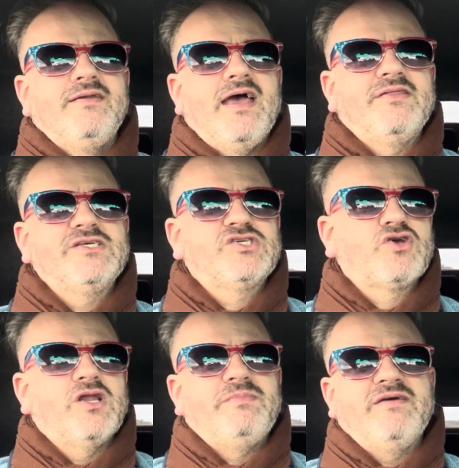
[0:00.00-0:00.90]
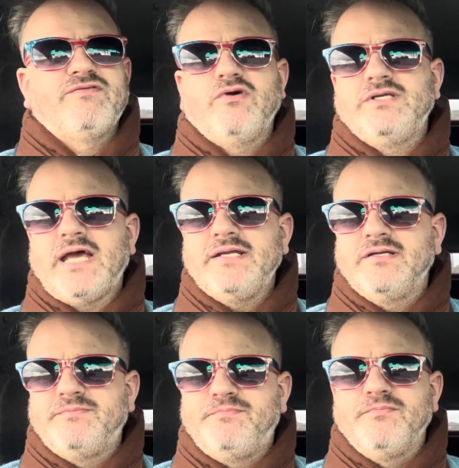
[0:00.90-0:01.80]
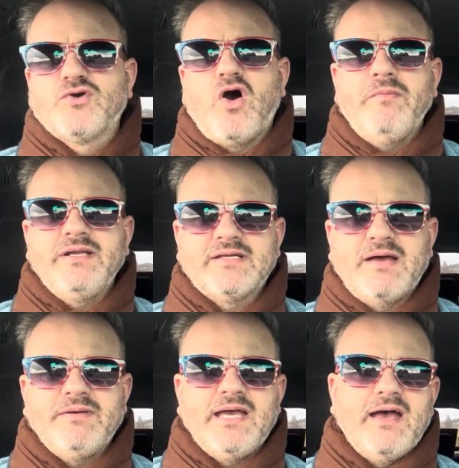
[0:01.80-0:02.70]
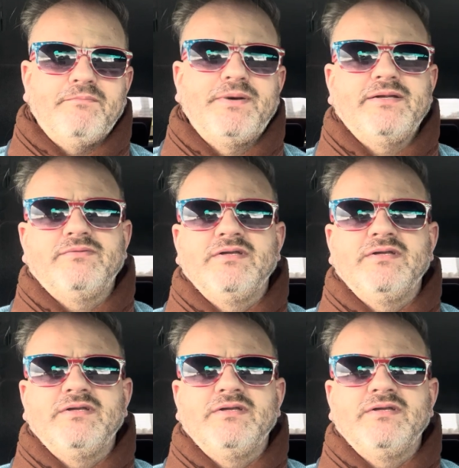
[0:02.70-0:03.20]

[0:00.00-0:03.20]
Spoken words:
Now, this is going to be a very dated comment coming up, but